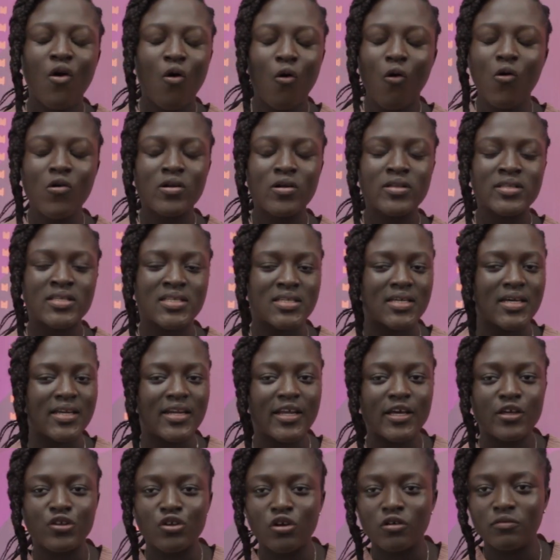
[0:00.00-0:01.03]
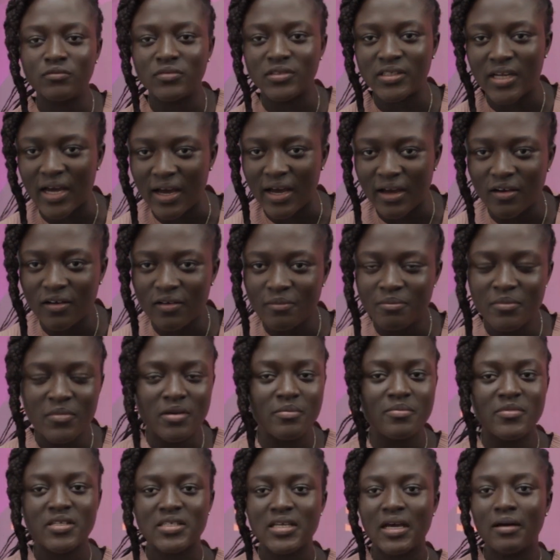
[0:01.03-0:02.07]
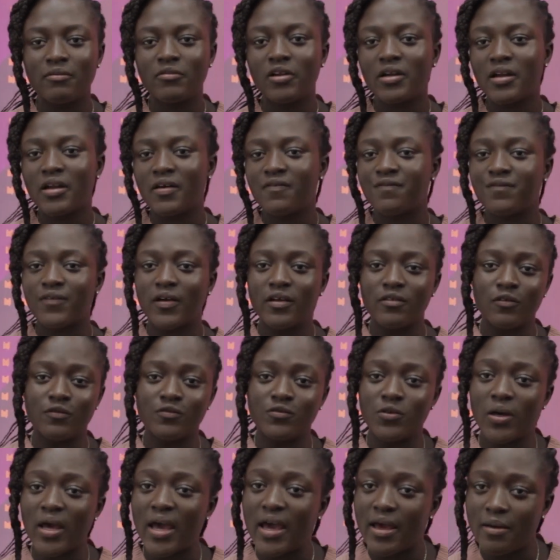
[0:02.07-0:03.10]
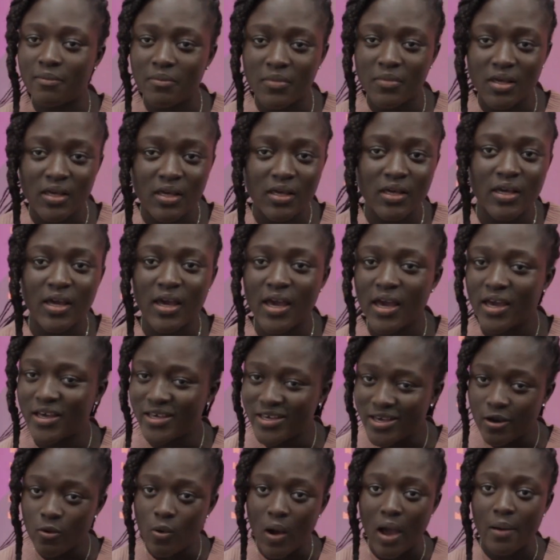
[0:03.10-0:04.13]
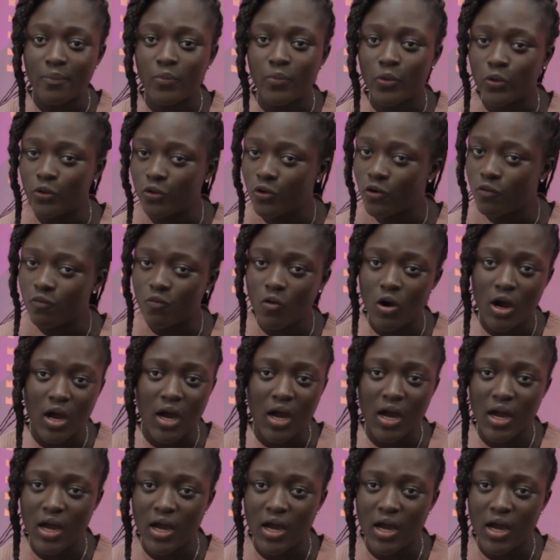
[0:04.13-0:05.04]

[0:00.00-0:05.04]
Onse ne nyom da. Me mi I'm not a fan of you. Me a ye wipe o yo mwa.